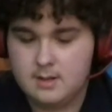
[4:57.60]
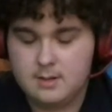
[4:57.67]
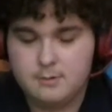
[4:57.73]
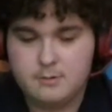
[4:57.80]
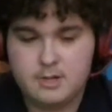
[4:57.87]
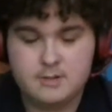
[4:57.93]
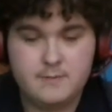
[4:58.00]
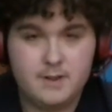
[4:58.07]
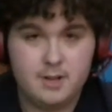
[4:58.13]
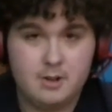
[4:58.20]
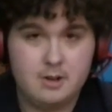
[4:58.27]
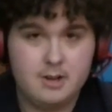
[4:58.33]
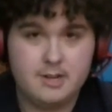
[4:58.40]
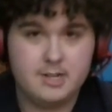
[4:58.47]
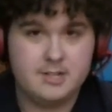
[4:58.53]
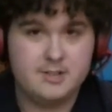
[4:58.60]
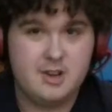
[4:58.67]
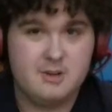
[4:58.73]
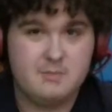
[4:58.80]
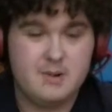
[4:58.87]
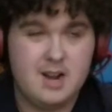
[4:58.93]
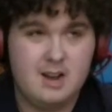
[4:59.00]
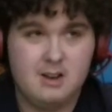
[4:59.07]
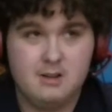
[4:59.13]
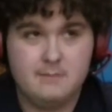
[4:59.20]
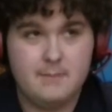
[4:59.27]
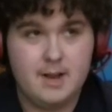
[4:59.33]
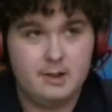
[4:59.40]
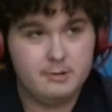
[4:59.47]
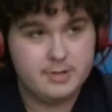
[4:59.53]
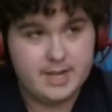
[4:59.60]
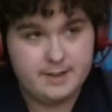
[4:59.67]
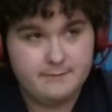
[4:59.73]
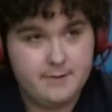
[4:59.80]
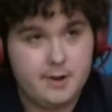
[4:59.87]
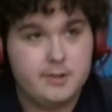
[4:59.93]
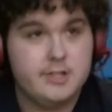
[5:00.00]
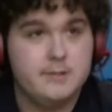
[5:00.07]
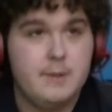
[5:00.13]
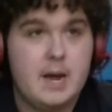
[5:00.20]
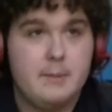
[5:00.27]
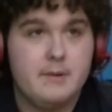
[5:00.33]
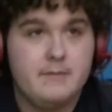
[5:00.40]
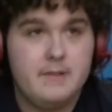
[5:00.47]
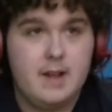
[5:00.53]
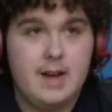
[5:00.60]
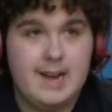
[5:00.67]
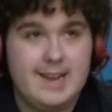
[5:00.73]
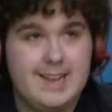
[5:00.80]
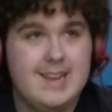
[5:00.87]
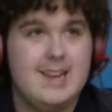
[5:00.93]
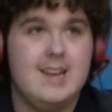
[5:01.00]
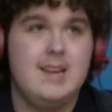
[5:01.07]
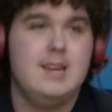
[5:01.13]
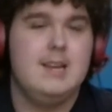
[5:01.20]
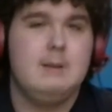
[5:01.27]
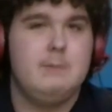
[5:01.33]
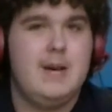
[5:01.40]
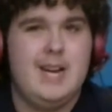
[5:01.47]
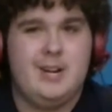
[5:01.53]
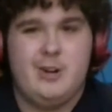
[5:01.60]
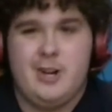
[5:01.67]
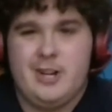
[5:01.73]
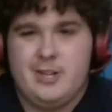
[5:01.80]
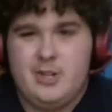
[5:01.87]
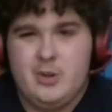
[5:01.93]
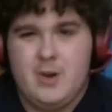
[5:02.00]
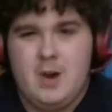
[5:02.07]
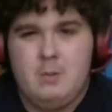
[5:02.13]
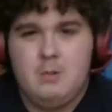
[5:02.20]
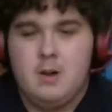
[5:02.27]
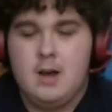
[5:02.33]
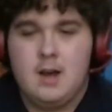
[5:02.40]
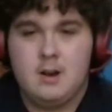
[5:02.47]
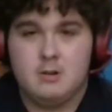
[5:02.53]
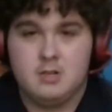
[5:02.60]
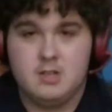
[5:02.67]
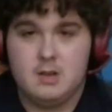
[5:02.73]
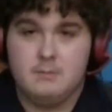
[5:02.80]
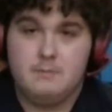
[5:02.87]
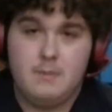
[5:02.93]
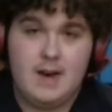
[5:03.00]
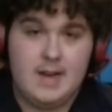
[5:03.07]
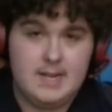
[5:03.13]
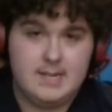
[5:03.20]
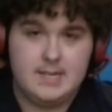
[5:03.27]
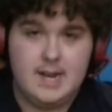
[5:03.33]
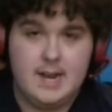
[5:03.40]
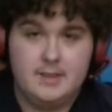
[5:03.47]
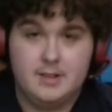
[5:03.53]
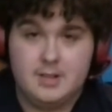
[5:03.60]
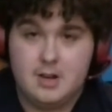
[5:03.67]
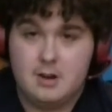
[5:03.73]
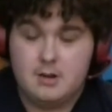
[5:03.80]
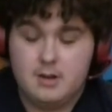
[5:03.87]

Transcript: Christopher Lloyd as Doc Brown, Michael J Fox as Marty McFly, iconic duo, and also Einstein the dog.